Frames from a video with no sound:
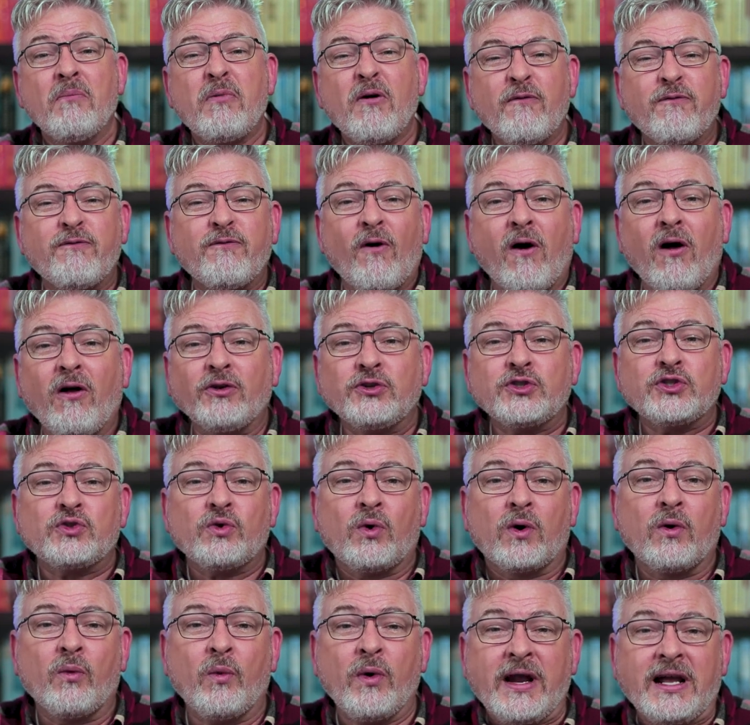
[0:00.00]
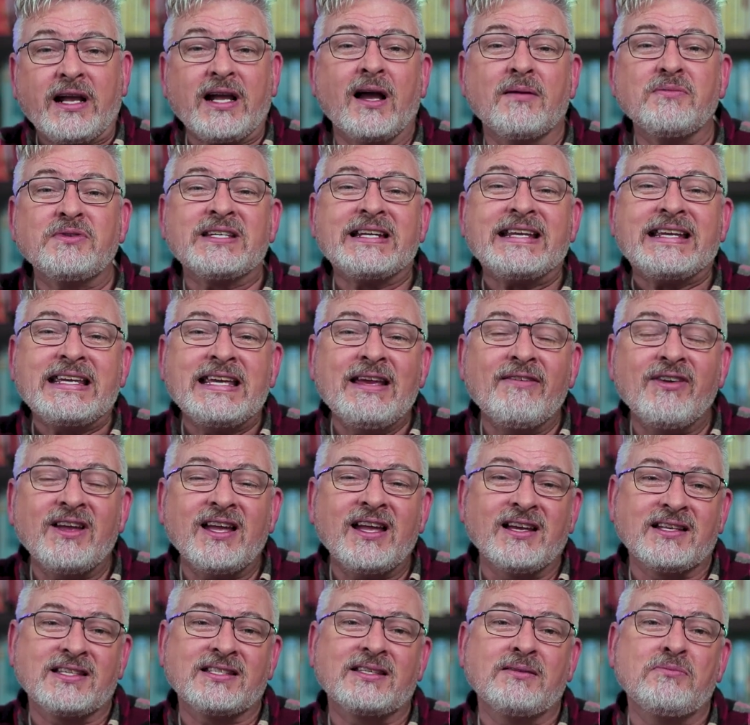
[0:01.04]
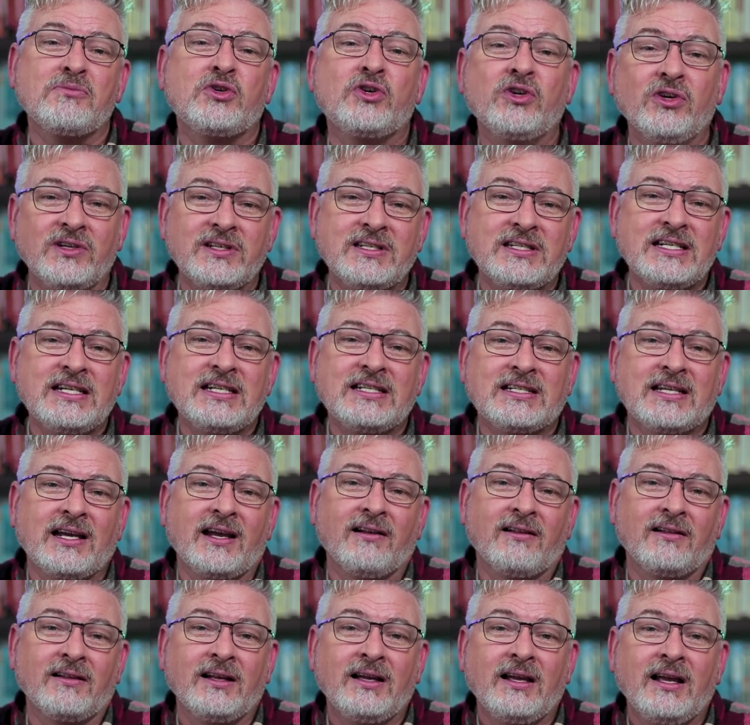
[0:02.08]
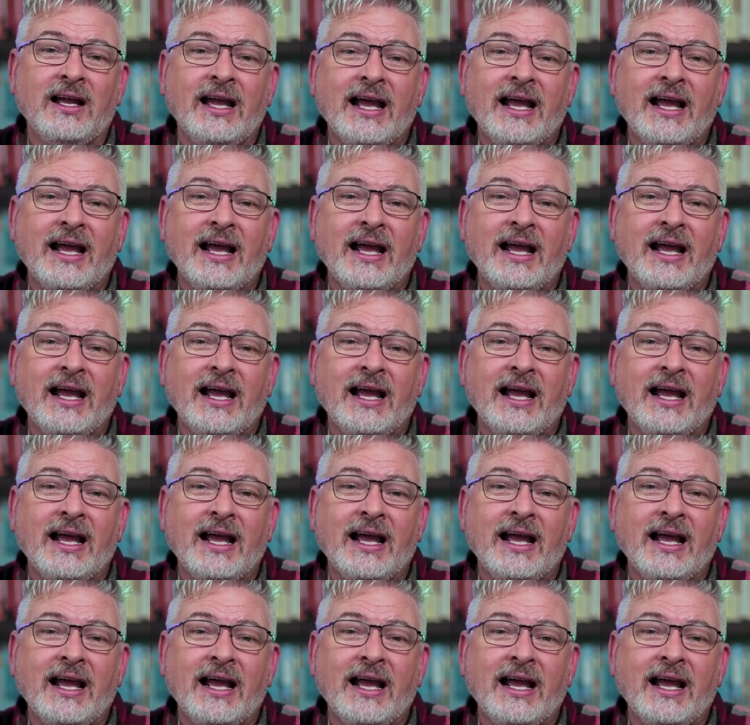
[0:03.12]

but falls short when it comes to giving us some good detail.